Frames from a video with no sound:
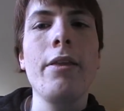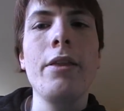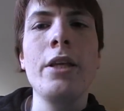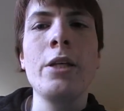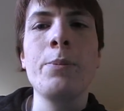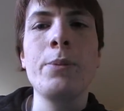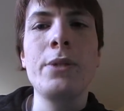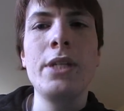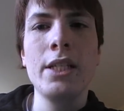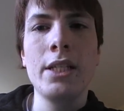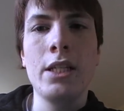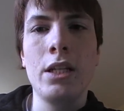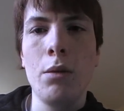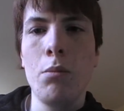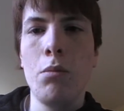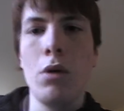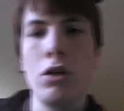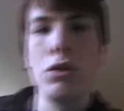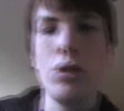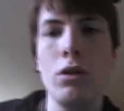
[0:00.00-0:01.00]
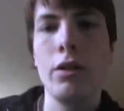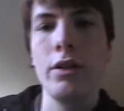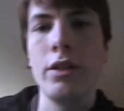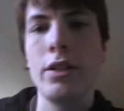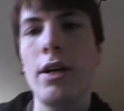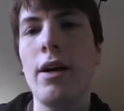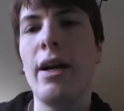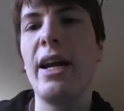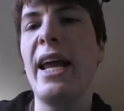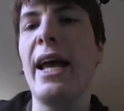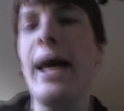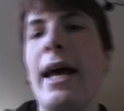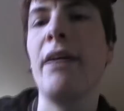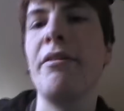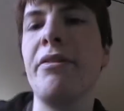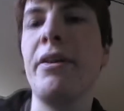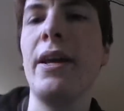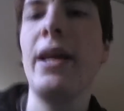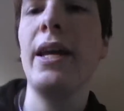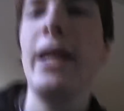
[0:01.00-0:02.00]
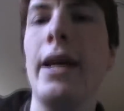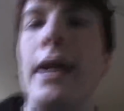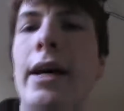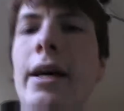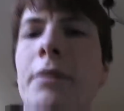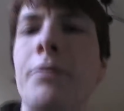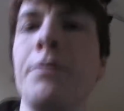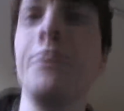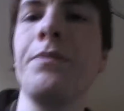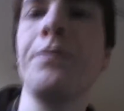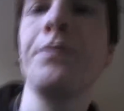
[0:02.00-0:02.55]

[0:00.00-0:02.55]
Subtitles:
this particular model that I have here